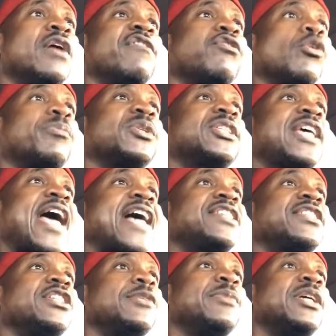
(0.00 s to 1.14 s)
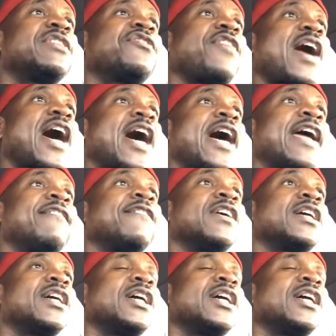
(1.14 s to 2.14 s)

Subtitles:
for potassium is 5,